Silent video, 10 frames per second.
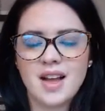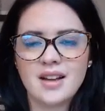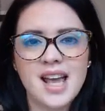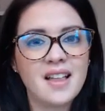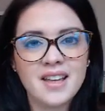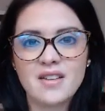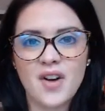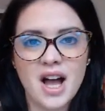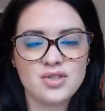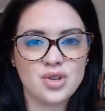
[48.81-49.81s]
telling
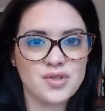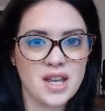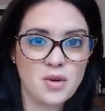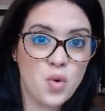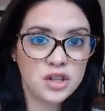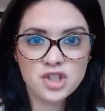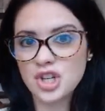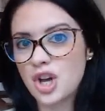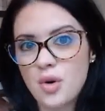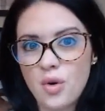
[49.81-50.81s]
advisors, like, once you
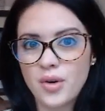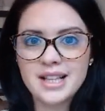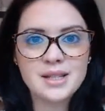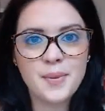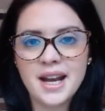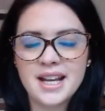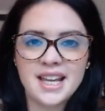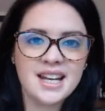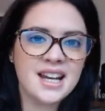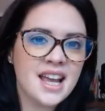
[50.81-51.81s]
go independent,